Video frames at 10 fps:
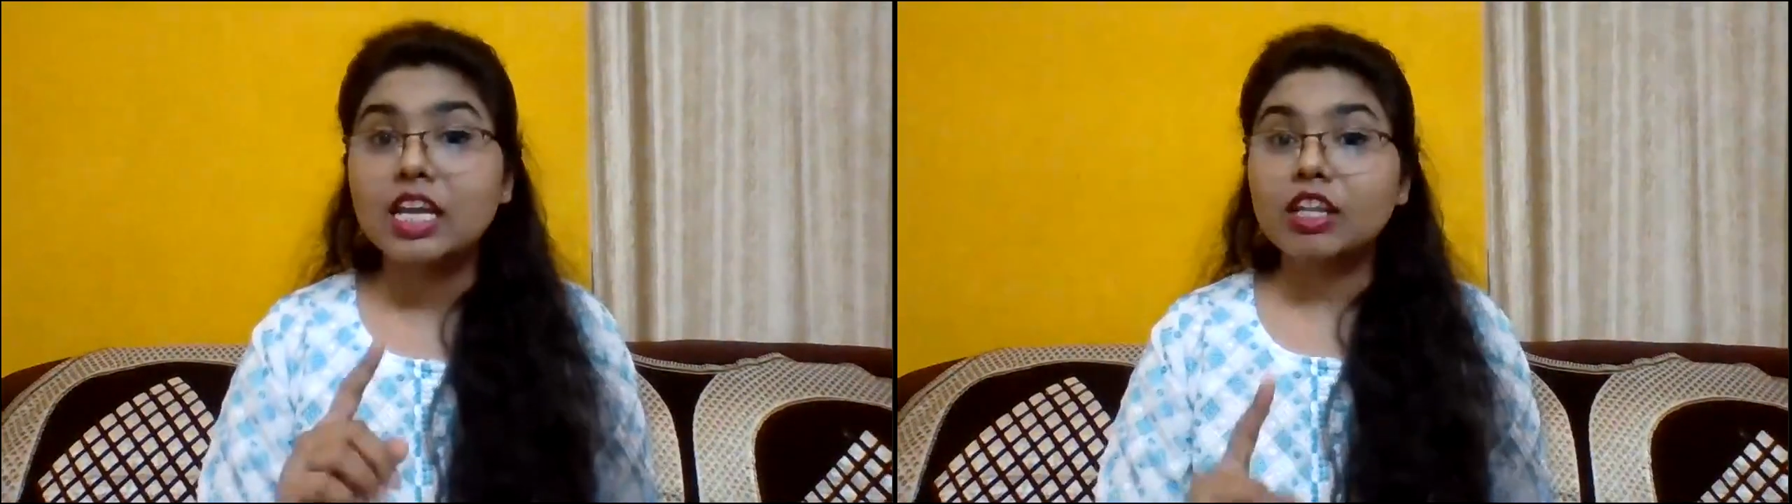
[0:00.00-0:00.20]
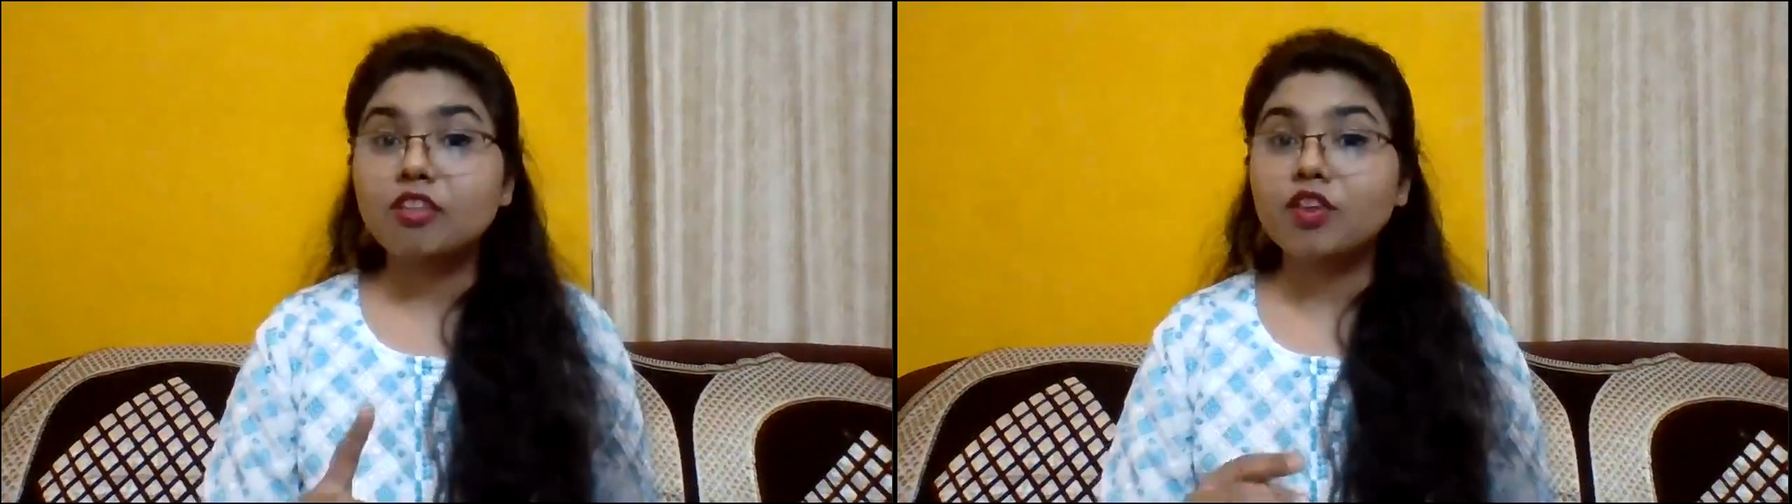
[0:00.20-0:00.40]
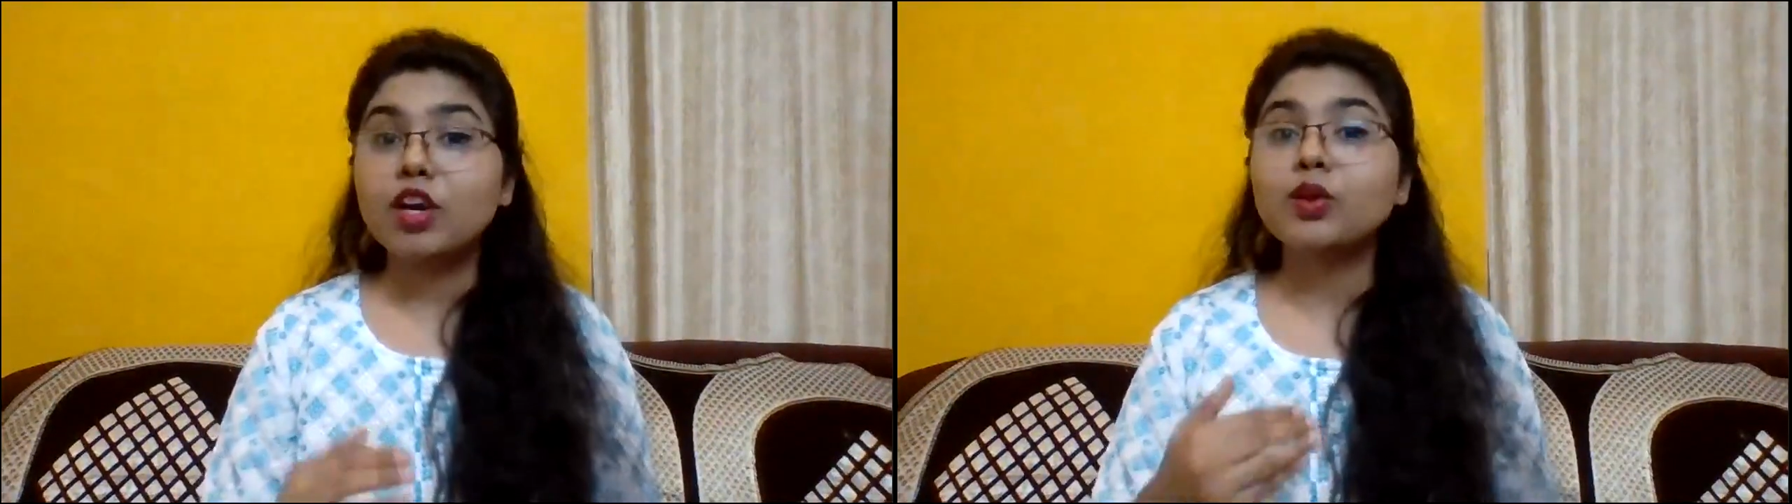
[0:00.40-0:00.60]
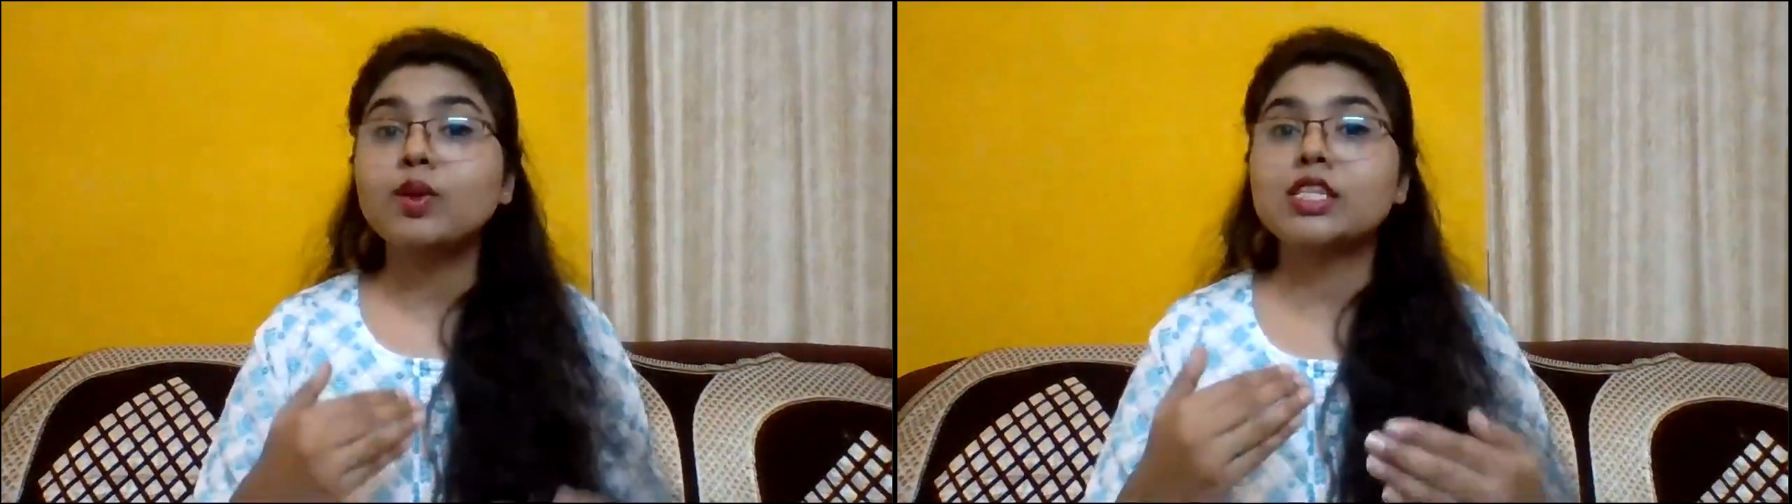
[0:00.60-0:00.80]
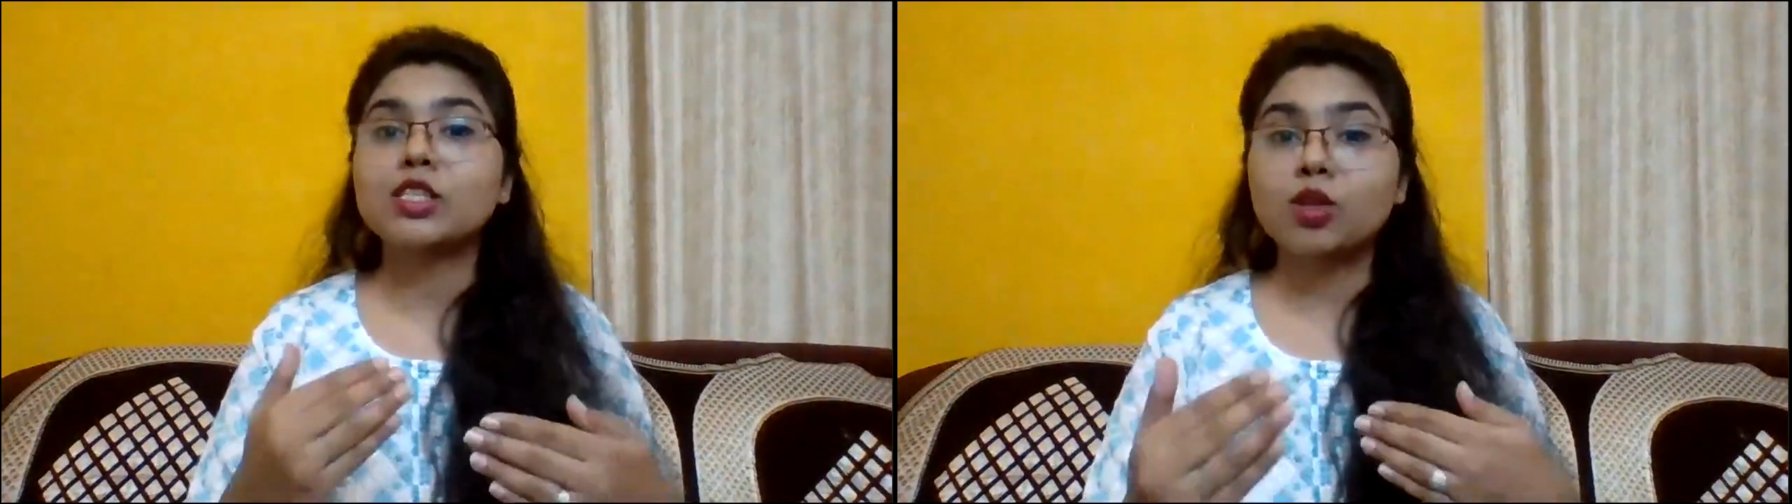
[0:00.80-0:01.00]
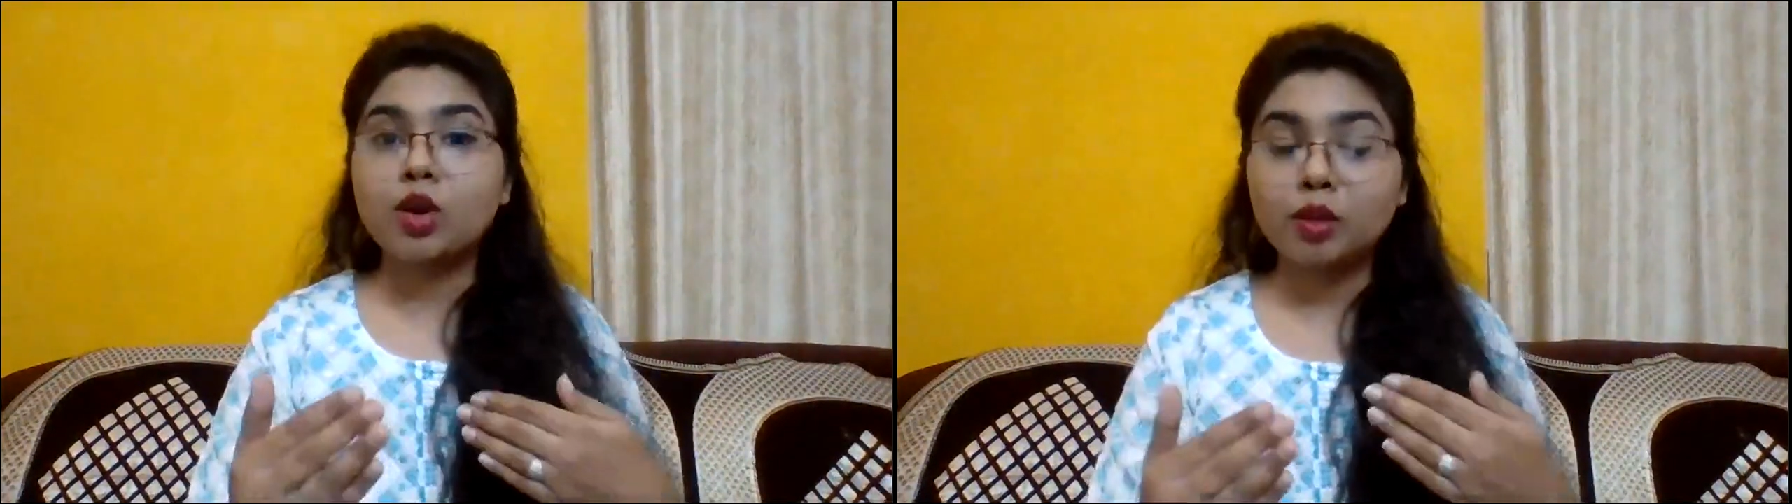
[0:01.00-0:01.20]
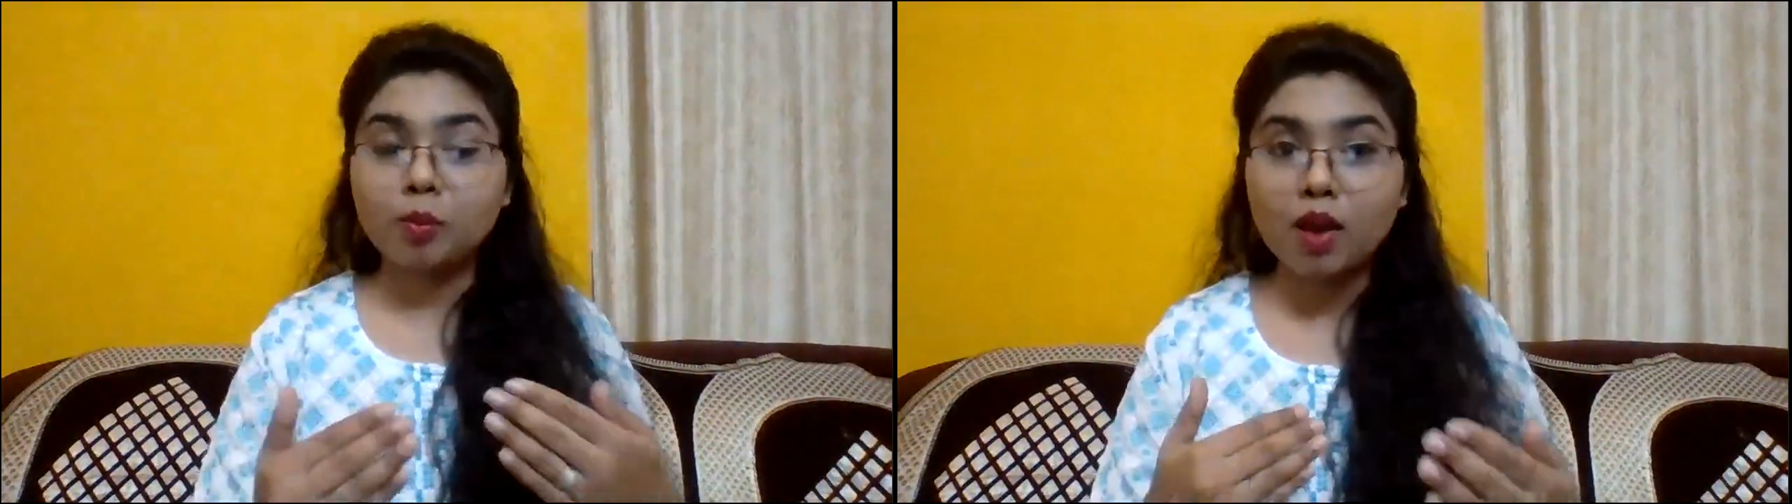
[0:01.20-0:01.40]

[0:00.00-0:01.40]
The one who is not a